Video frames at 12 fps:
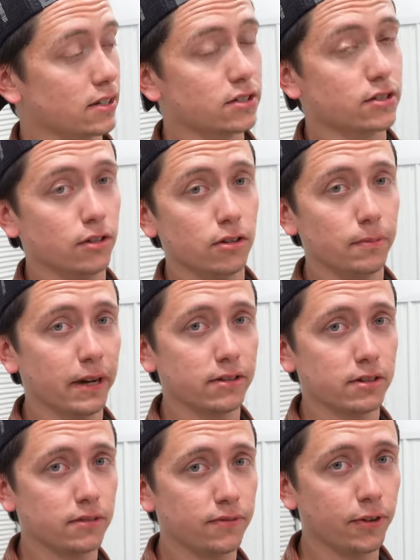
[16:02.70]
external
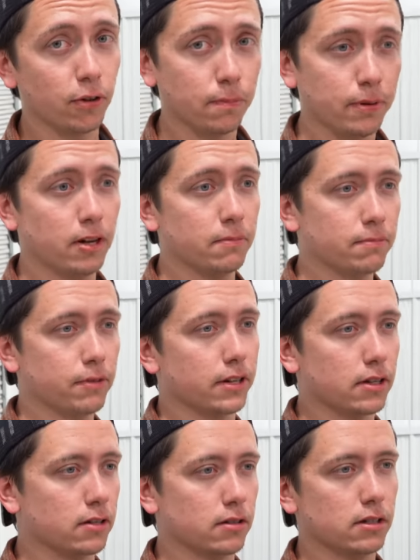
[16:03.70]
mounted fuel pump,
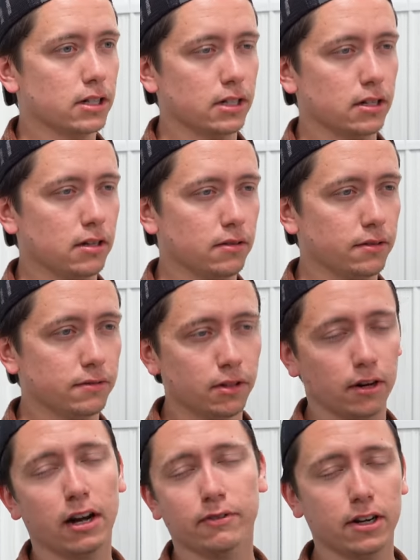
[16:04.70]
like your uh,
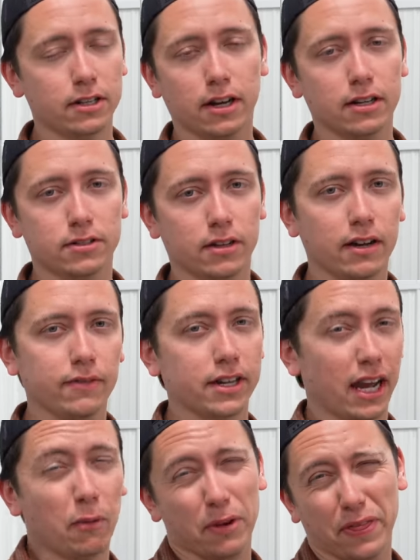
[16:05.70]
your hot rod guys will have
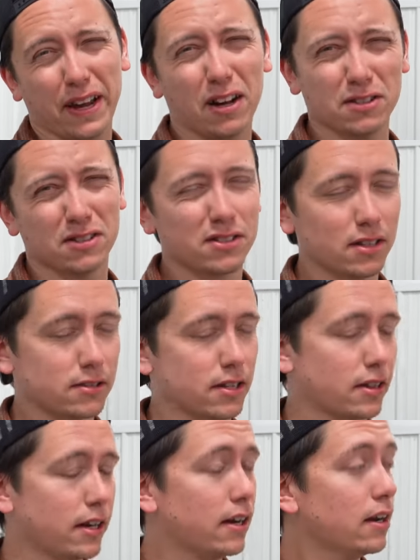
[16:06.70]
like A1000s, things
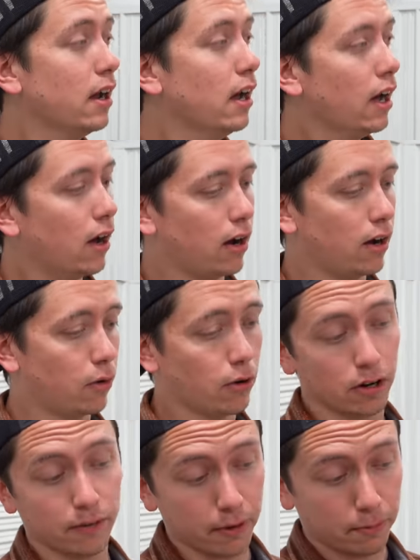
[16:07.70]
like that, uh,
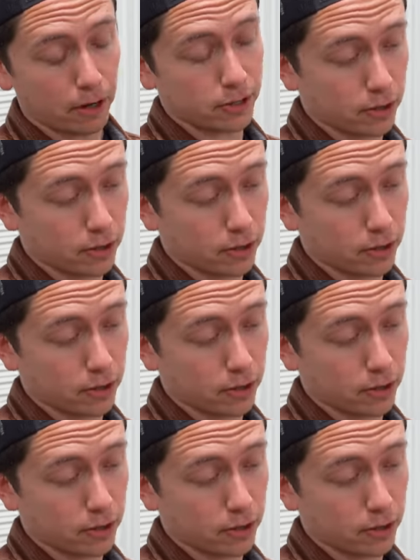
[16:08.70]
or even Bosch